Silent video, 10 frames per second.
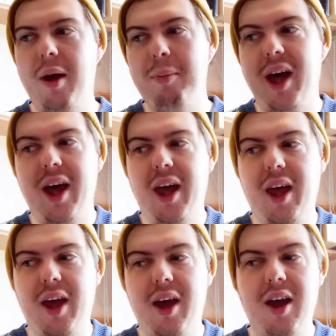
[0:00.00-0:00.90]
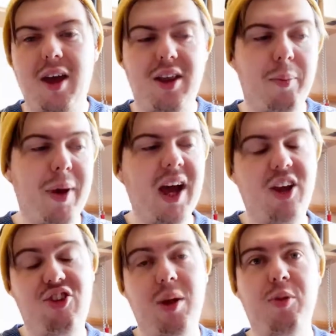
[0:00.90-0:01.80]
the bag
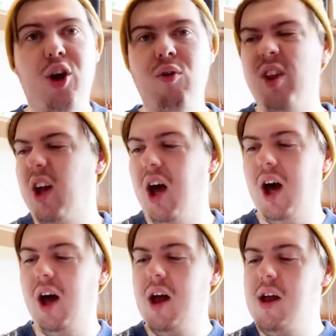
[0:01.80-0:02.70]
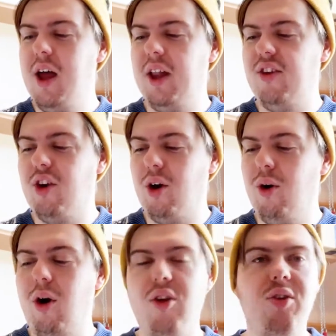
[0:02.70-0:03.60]
tipped over in the car and this got
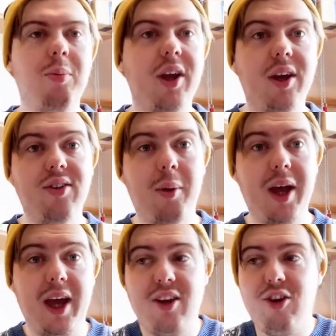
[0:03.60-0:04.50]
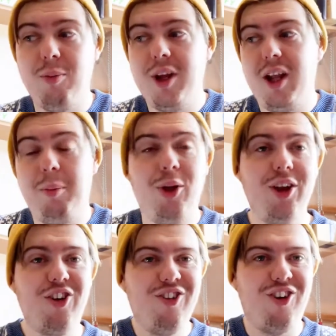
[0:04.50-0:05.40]
caught on something. So I ended up nearly
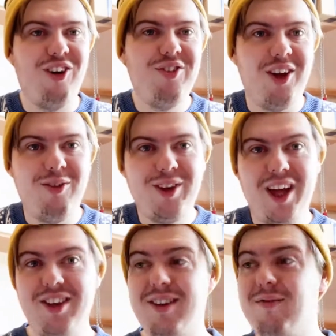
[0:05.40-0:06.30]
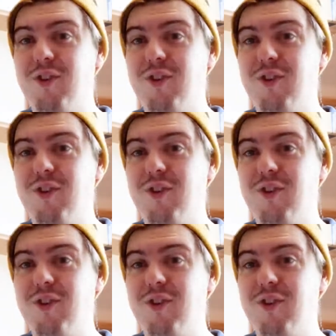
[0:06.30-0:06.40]
pulling the cover off. So that's